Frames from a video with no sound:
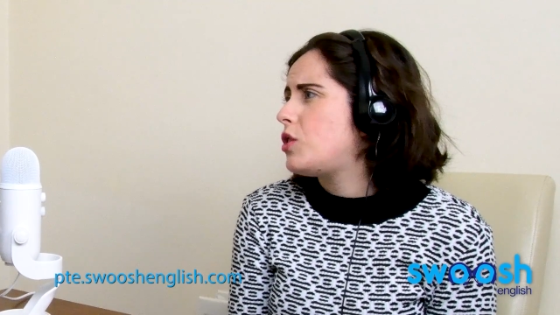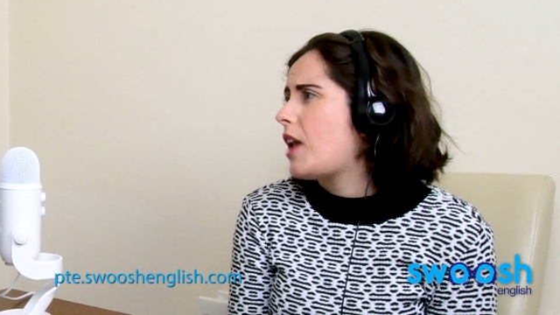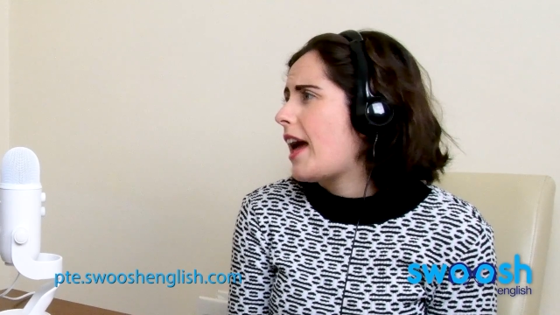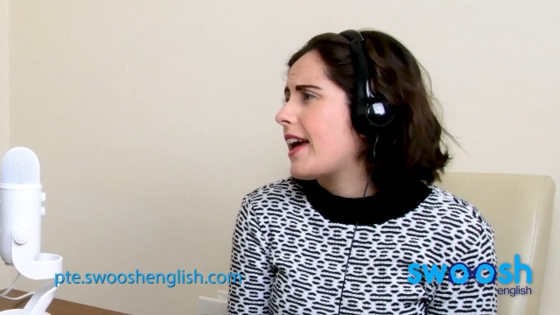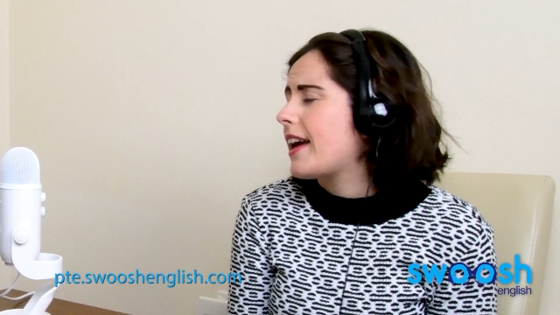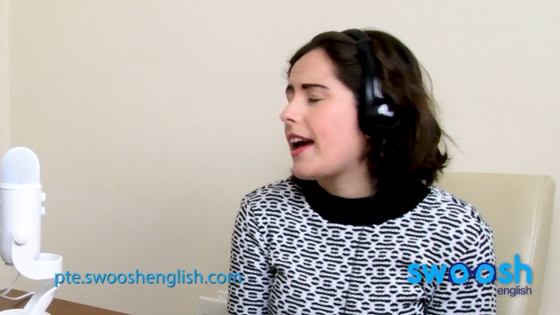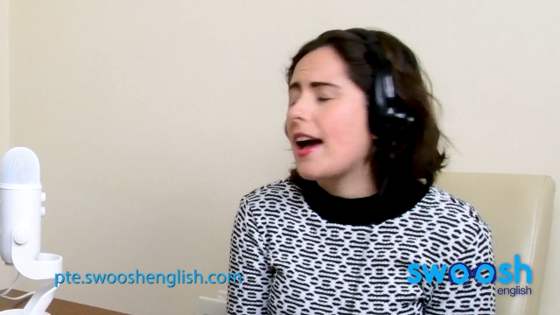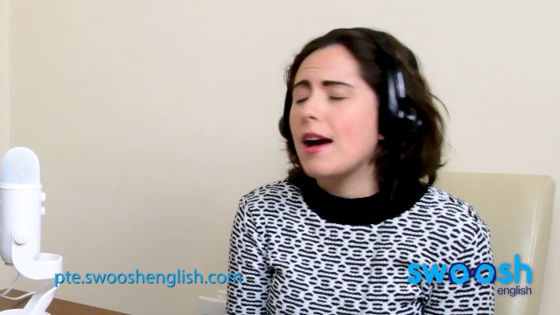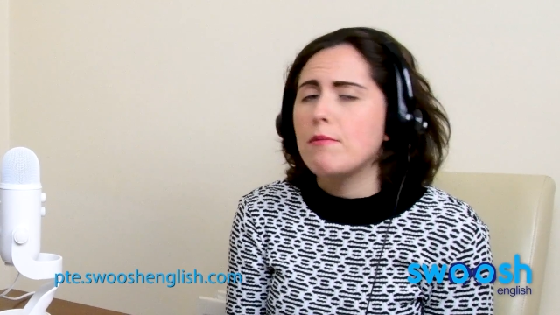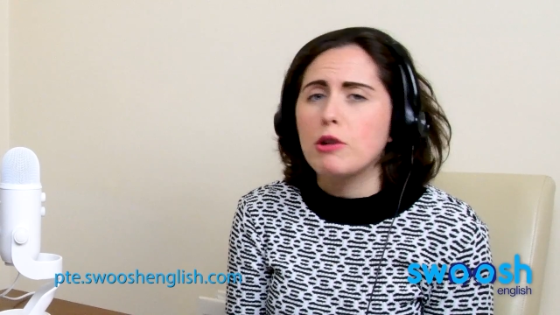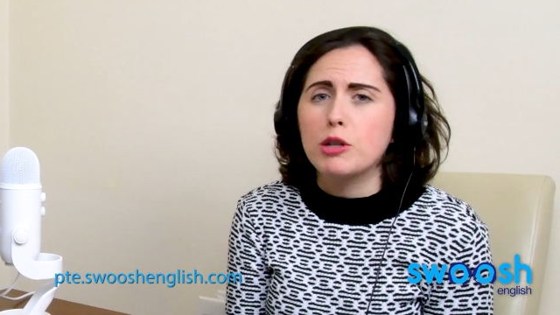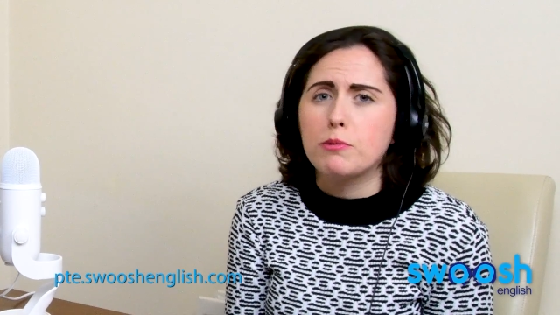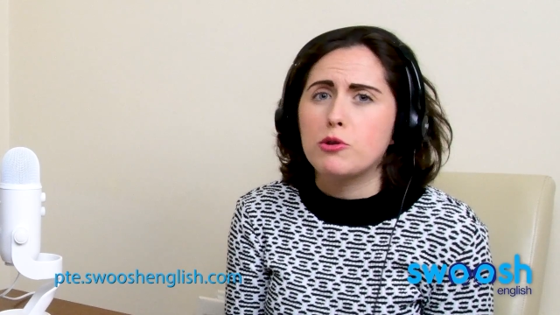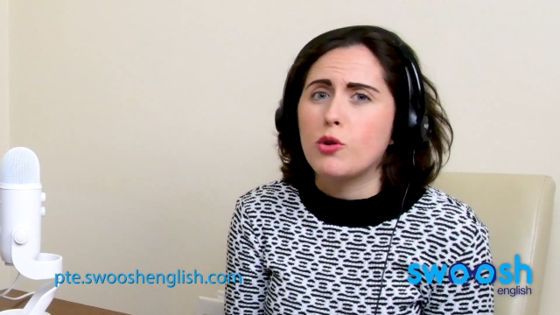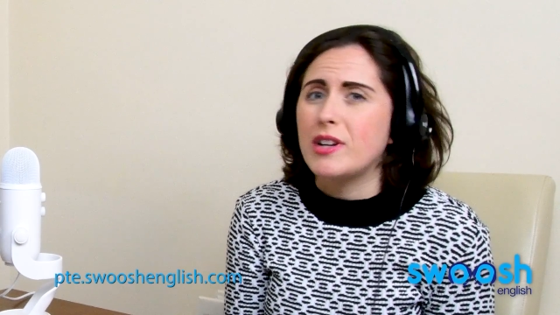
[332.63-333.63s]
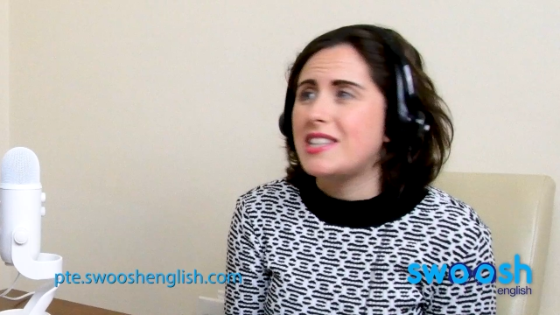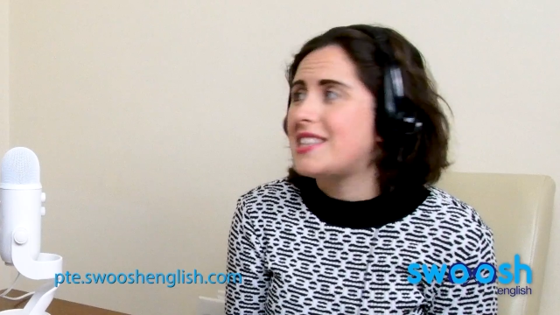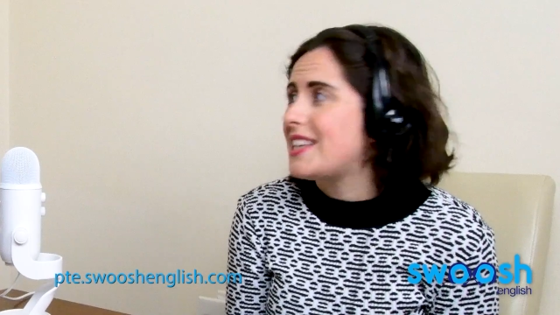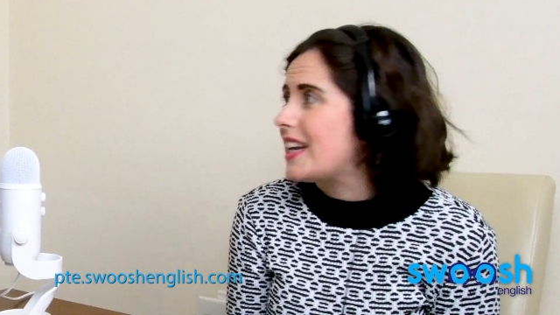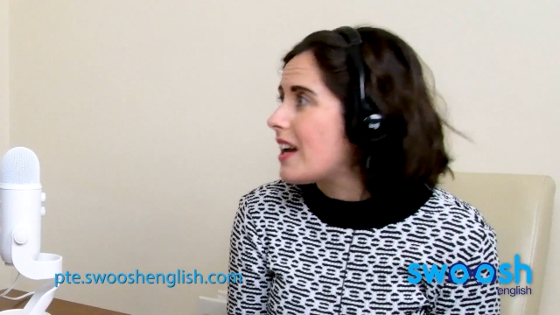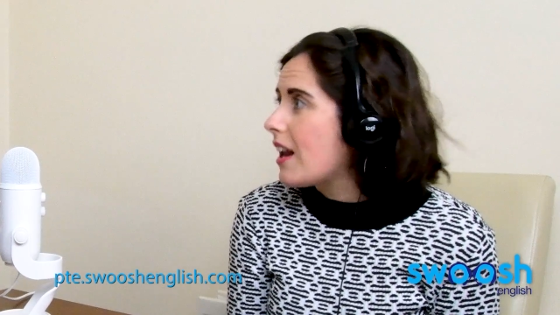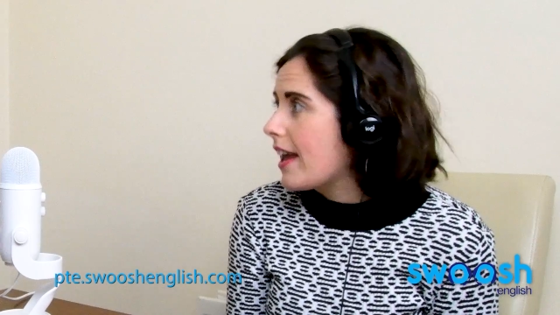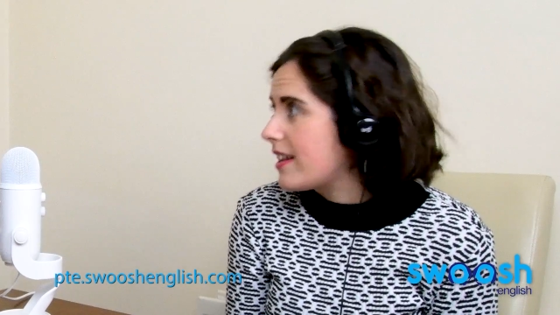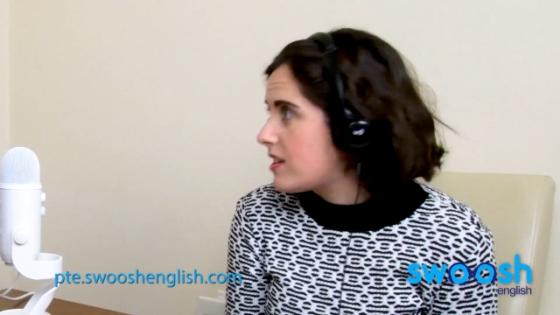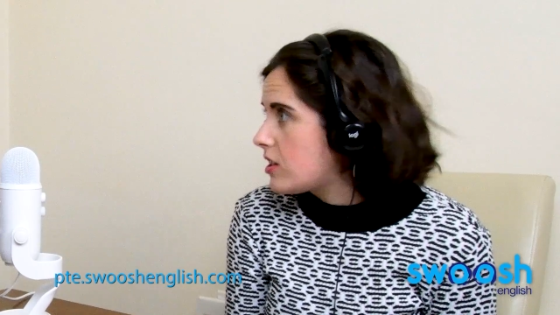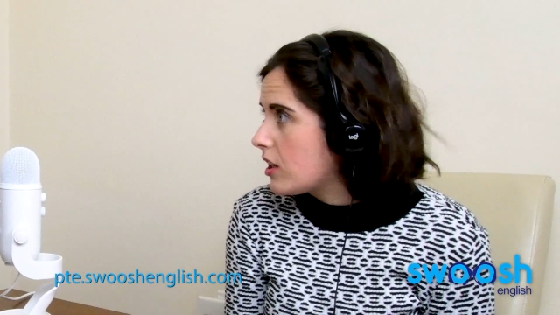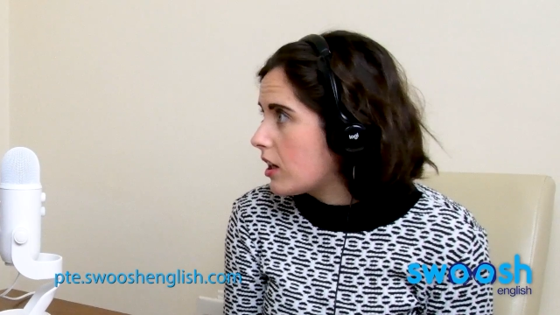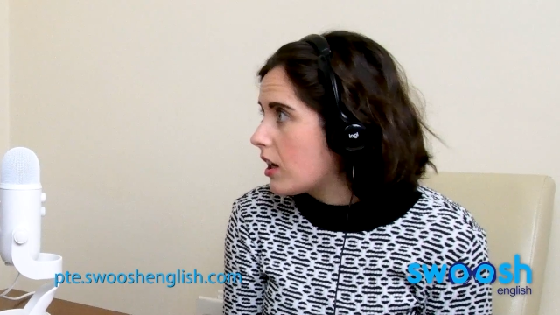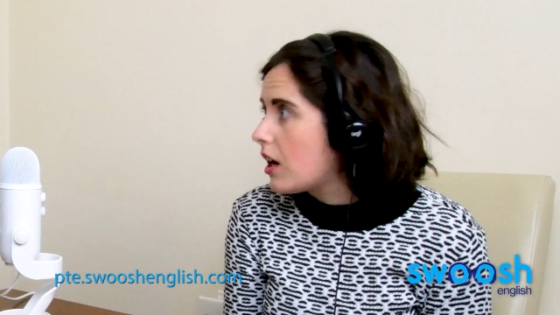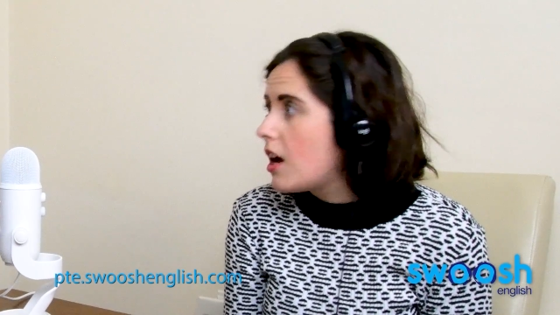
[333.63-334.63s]
like multiple choice, single
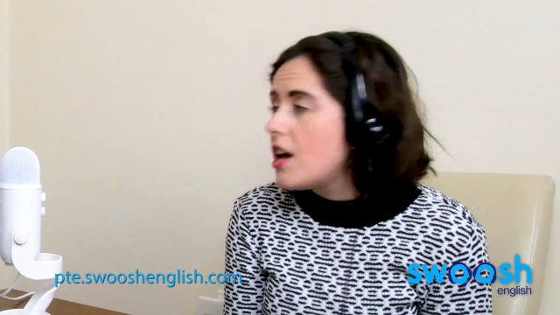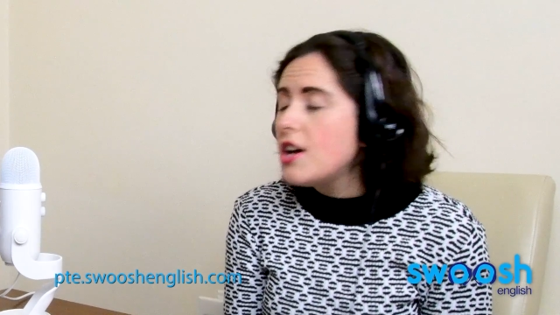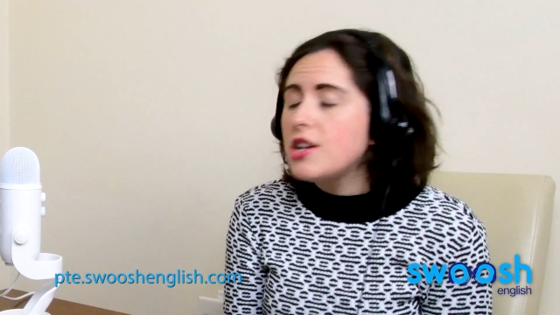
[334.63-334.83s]
answer.